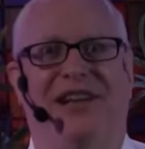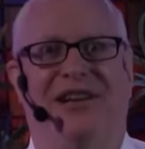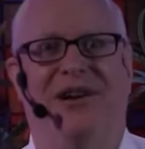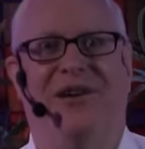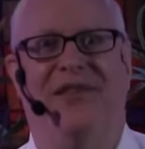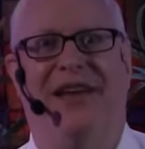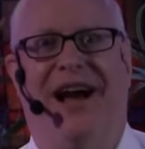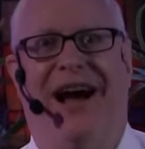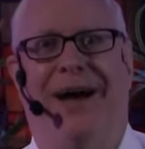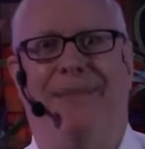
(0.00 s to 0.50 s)
the
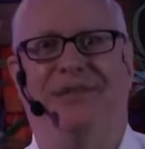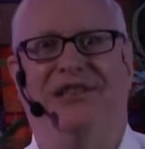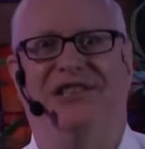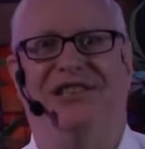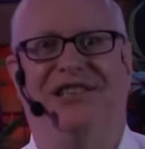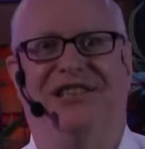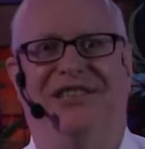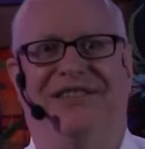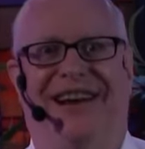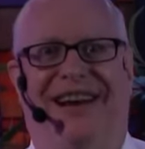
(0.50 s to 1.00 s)
opposite
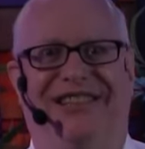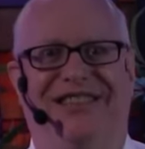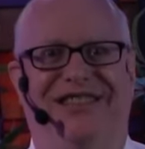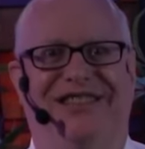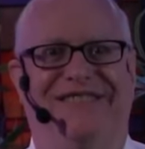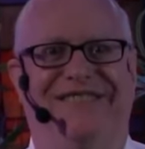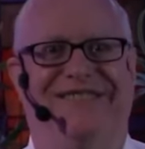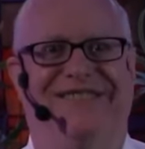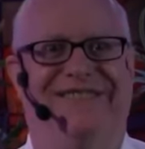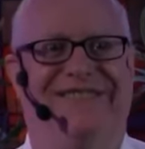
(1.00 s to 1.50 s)
direction.
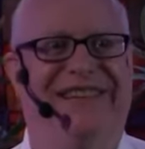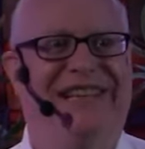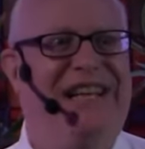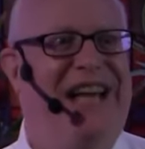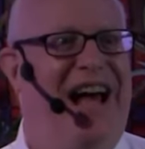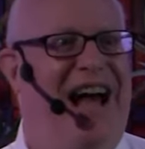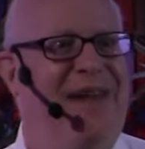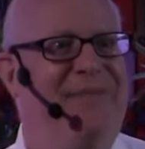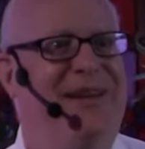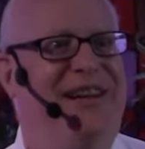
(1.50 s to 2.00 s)

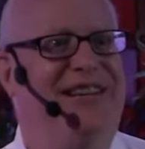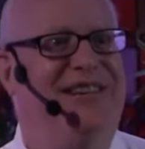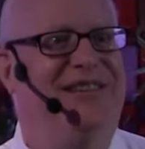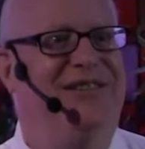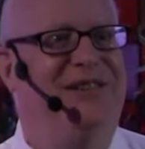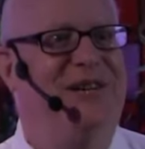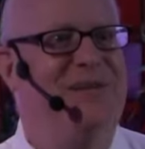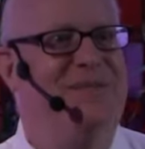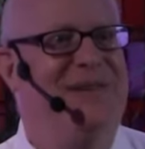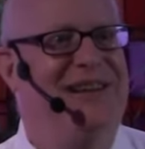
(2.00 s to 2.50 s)
I've been in a
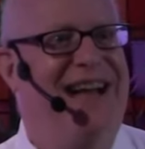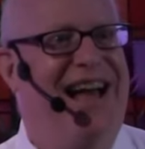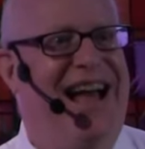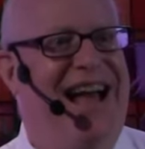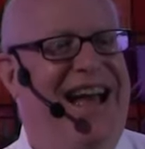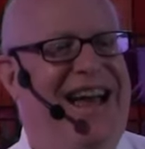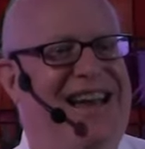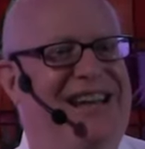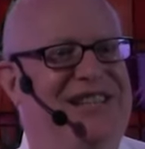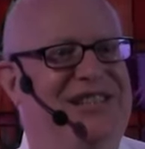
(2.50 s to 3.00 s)
group of
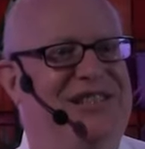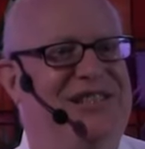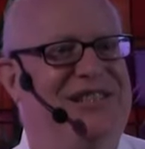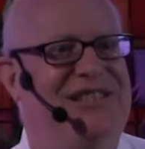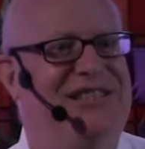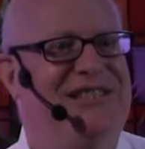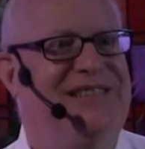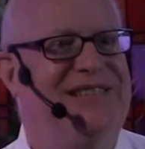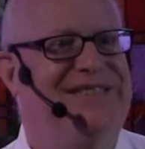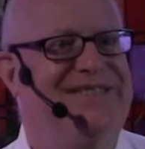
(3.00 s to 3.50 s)
guys,
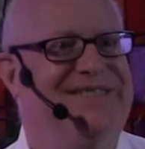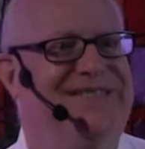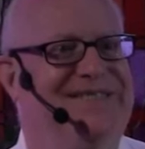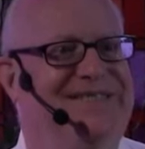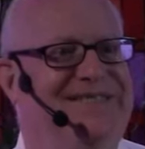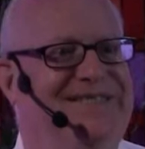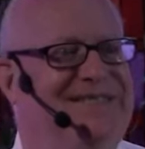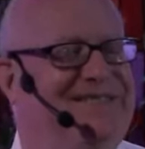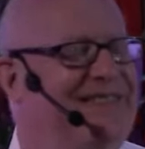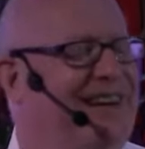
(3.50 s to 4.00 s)

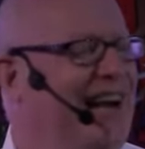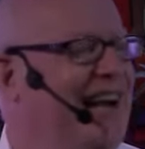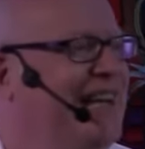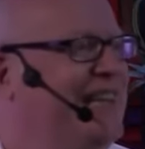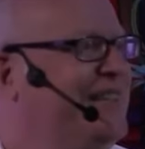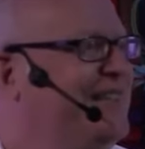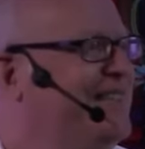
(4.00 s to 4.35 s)
right?